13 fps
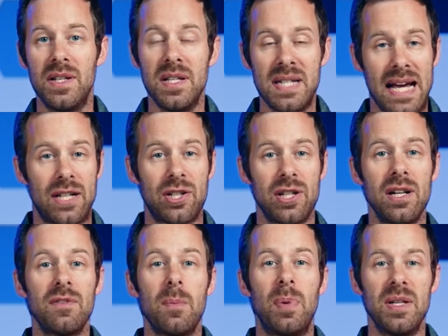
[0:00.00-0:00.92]
detection
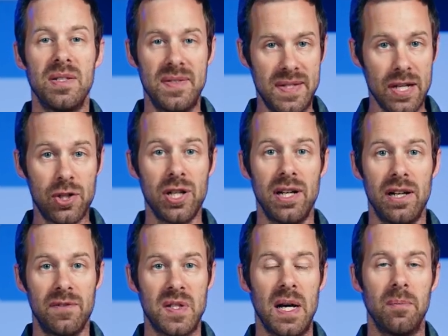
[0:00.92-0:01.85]
of the position
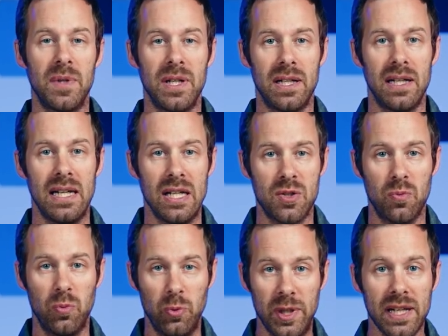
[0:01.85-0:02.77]
of something is
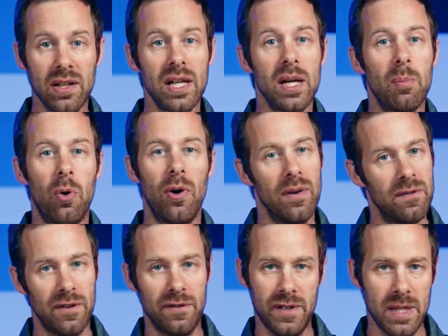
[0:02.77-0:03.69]
really important
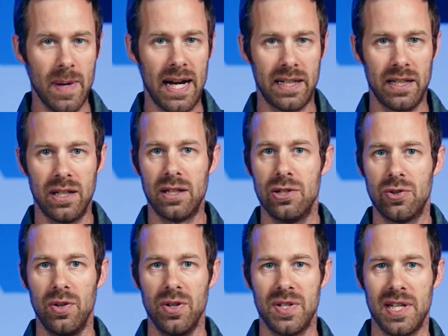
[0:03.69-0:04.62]
for feedback in a
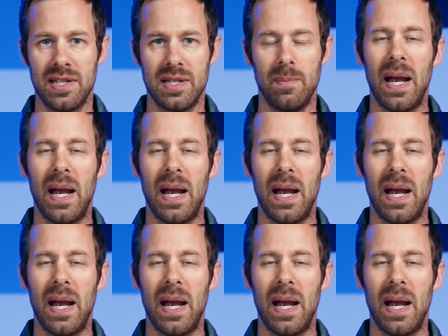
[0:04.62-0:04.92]
control system,